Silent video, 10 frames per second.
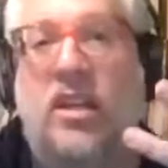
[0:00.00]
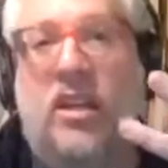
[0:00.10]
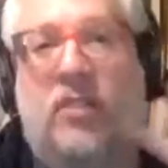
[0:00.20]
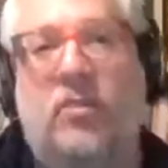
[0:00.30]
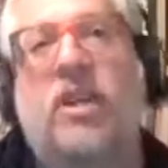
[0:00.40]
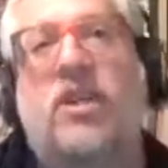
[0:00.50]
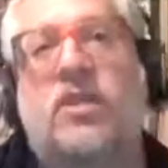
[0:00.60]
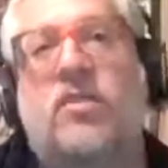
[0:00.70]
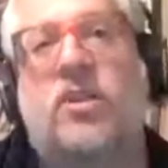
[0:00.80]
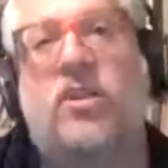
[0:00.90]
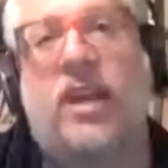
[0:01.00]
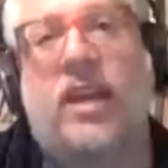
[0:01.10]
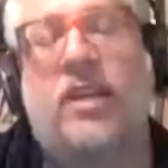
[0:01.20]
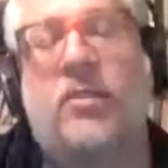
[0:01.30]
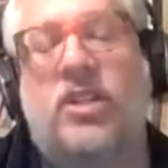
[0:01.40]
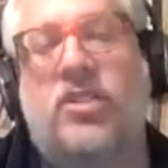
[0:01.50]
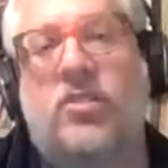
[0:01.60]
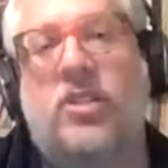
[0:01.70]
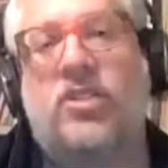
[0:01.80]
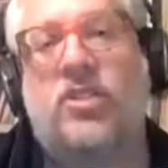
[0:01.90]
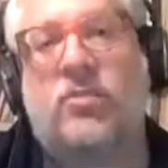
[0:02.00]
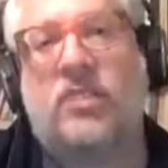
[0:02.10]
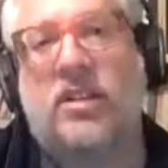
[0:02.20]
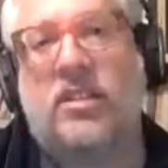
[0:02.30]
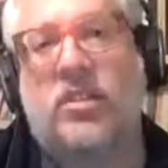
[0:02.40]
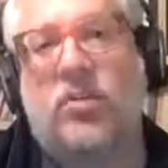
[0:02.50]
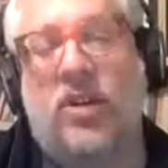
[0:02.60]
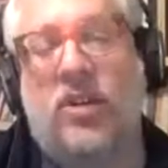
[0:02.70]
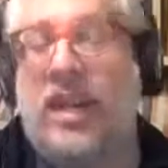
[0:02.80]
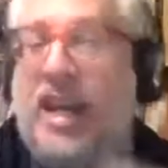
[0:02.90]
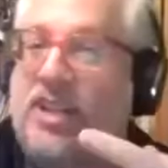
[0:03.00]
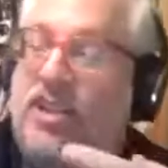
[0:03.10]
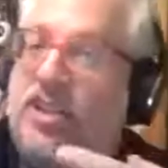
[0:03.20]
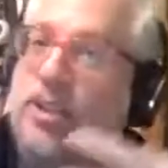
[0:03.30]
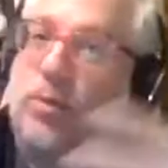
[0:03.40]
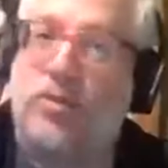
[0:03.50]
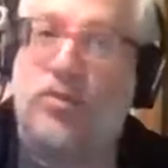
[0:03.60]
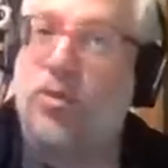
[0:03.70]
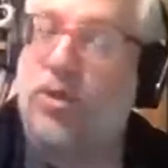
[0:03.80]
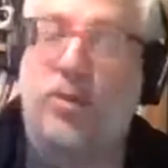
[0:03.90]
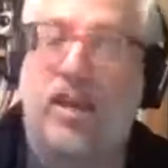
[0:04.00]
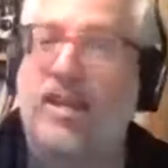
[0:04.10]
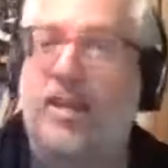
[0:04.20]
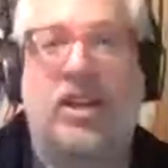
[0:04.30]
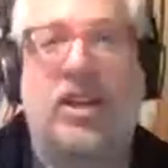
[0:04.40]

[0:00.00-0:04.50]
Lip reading: because of the economic circumstances we are in, actually this is before the pandemic.